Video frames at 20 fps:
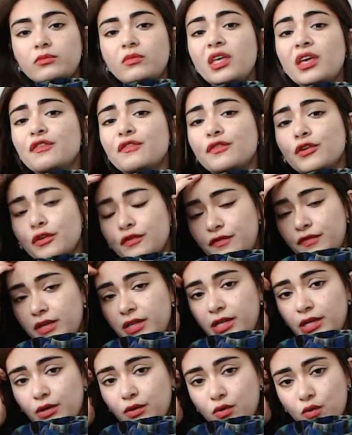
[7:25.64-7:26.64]
if you're
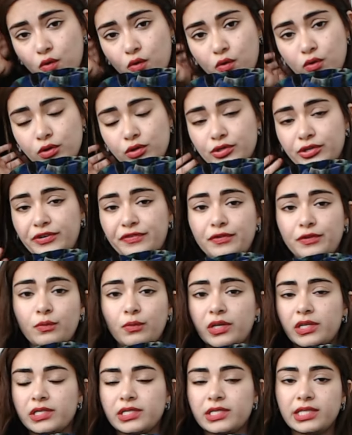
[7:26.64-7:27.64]
feeling cold or if you
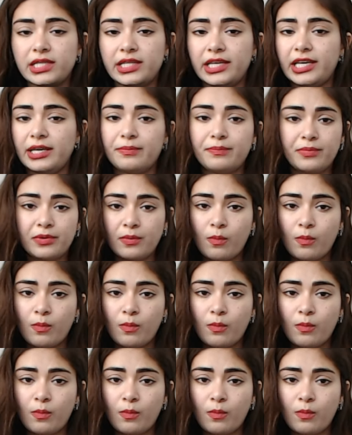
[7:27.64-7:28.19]
want to sleep,